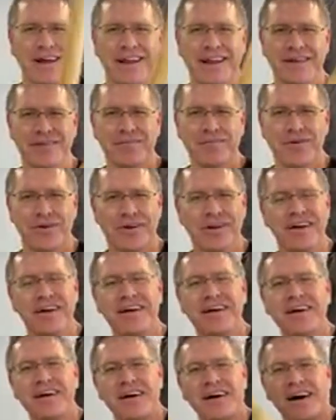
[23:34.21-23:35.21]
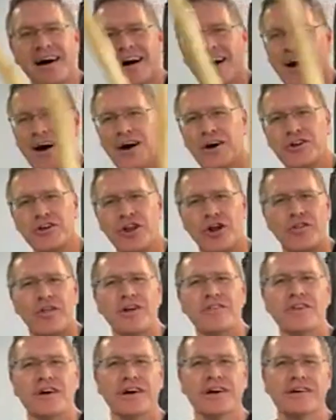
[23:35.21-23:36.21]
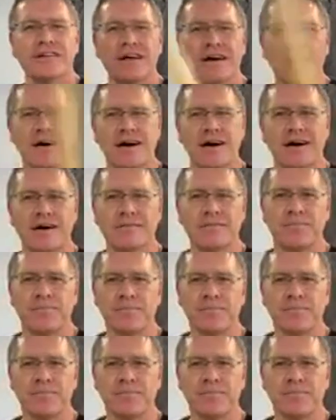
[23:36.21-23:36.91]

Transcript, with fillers: anymore. Uh, you know, the, the uh,